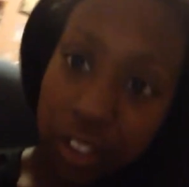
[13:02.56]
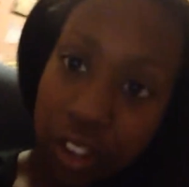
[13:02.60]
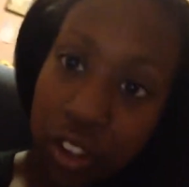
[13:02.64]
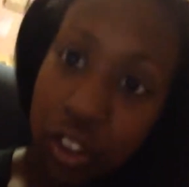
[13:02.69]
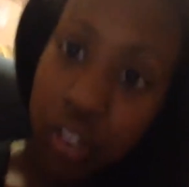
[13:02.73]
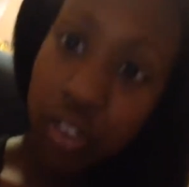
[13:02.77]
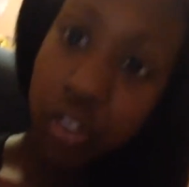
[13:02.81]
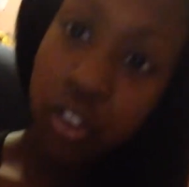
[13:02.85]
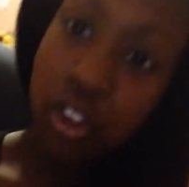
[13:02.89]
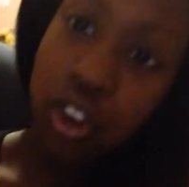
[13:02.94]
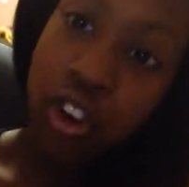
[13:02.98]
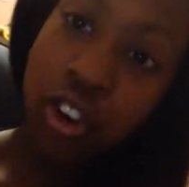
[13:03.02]

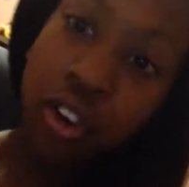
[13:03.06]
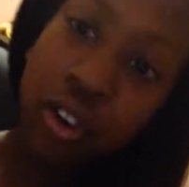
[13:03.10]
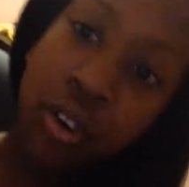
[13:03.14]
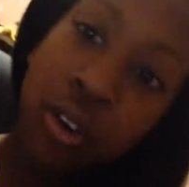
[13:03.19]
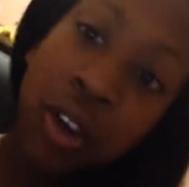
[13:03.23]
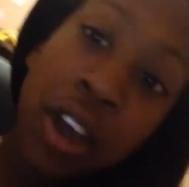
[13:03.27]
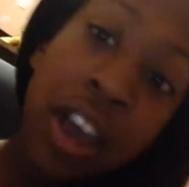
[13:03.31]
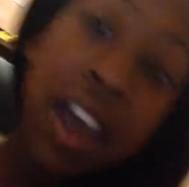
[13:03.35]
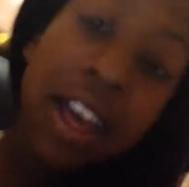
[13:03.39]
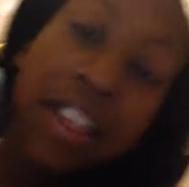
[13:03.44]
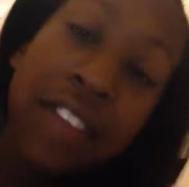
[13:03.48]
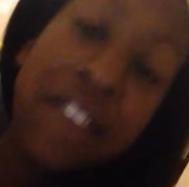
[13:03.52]
So,
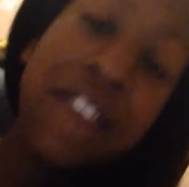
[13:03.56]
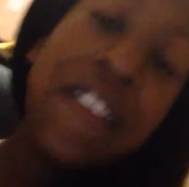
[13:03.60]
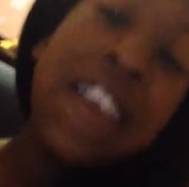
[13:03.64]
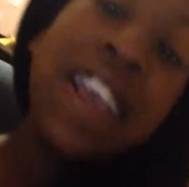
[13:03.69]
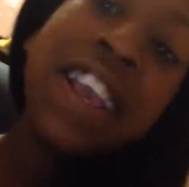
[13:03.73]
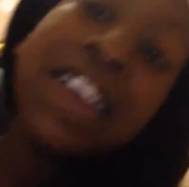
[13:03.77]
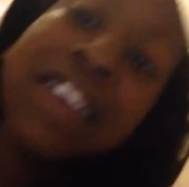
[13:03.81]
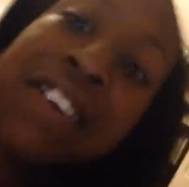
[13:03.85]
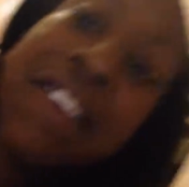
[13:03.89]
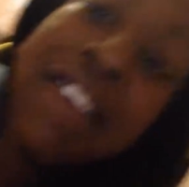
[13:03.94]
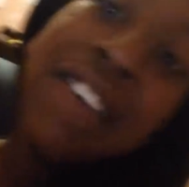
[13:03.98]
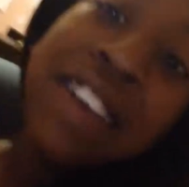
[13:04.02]

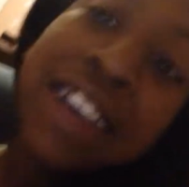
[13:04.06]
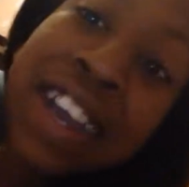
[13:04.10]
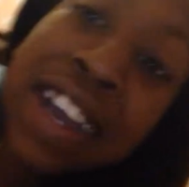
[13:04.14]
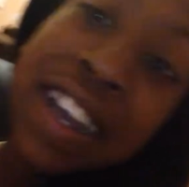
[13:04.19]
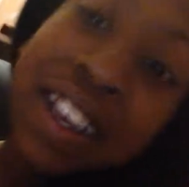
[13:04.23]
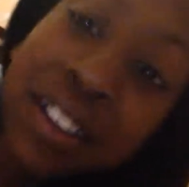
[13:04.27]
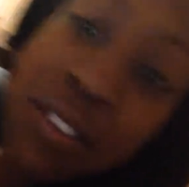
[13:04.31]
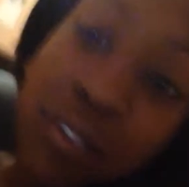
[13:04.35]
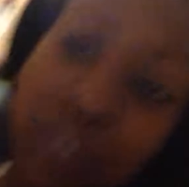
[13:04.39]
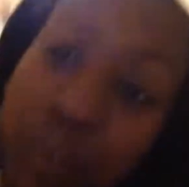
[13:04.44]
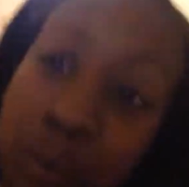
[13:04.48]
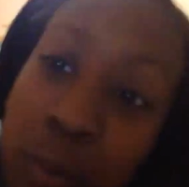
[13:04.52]
thank you guys for